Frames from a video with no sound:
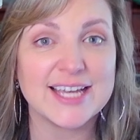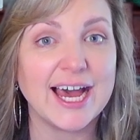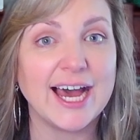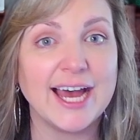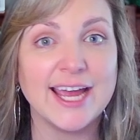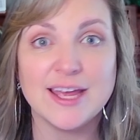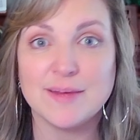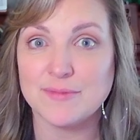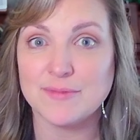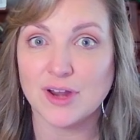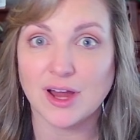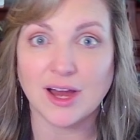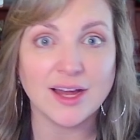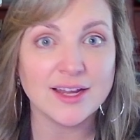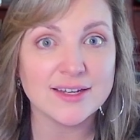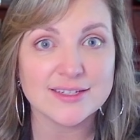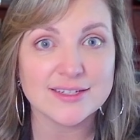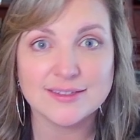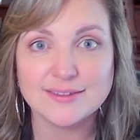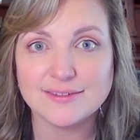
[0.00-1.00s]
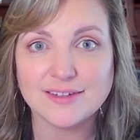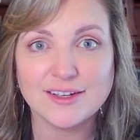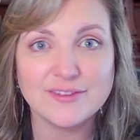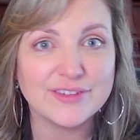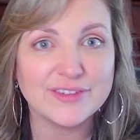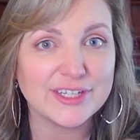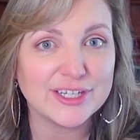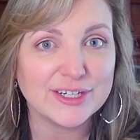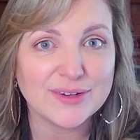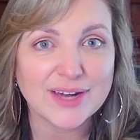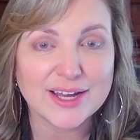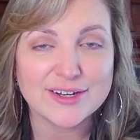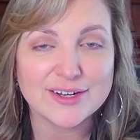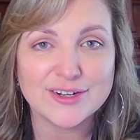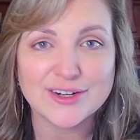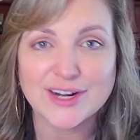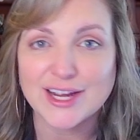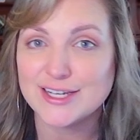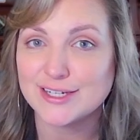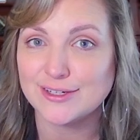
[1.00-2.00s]
I am not a video
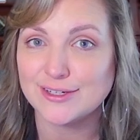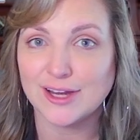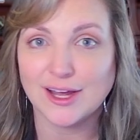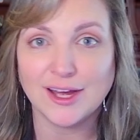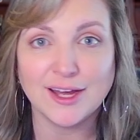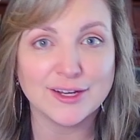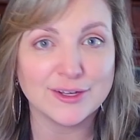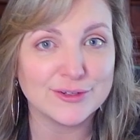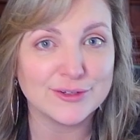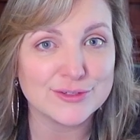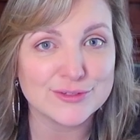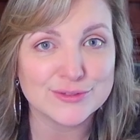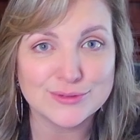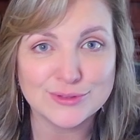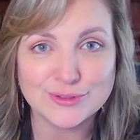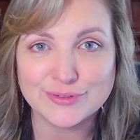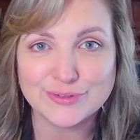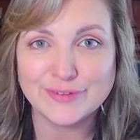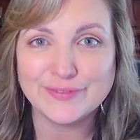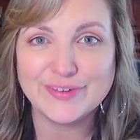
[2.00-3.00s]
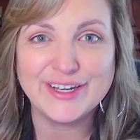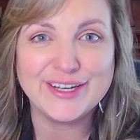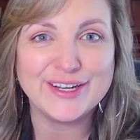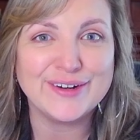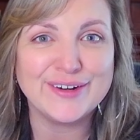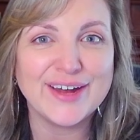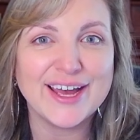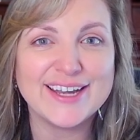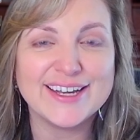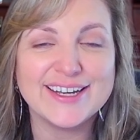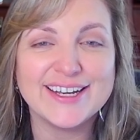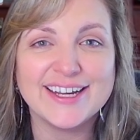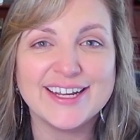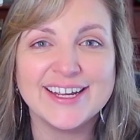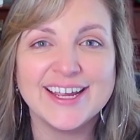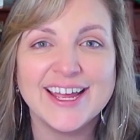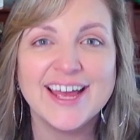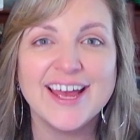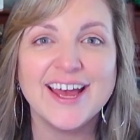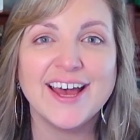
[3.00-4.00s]
editor. I did not go to school for video editing.